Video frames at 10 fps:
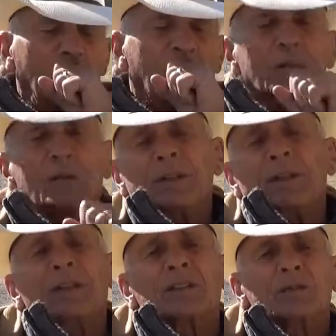And the
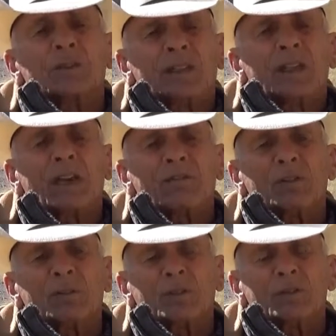things that we did have in
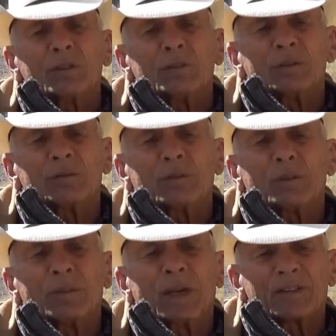the museum,
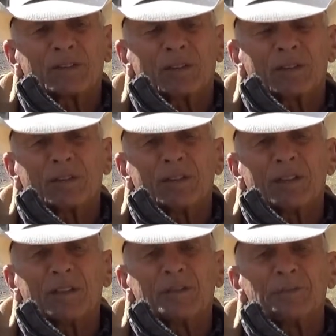we've passed on to
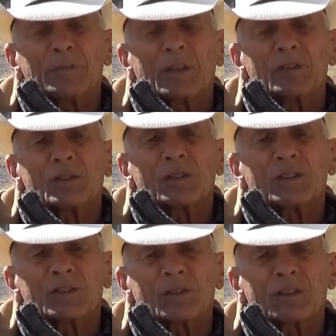the Arizona
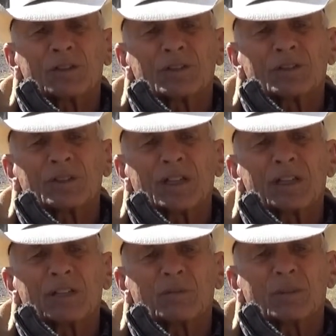Historical
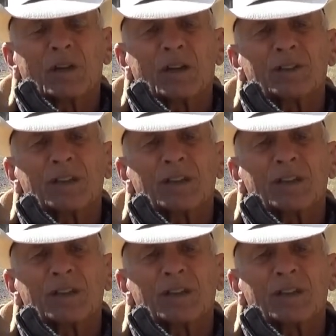Society. Alden